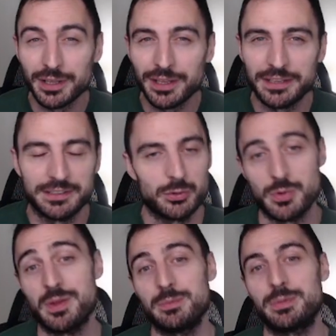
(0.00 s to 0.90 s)
and I
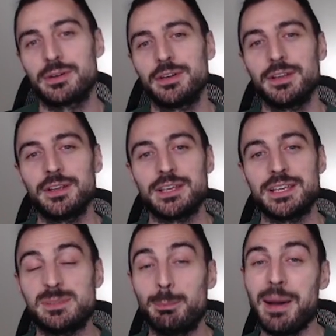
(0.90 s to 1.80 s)
remember
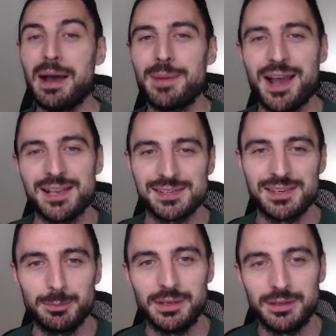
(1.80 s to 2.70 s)
his mom
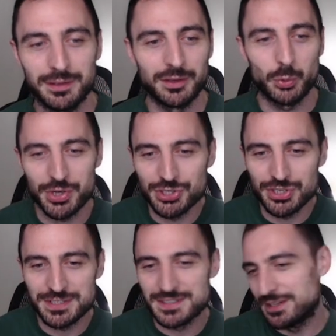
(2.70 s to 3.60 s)
asking me
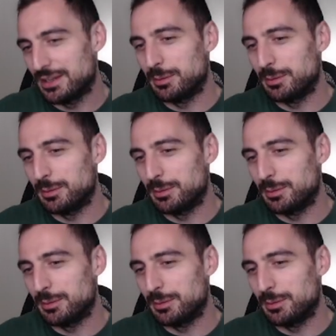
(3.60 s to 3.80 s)
questions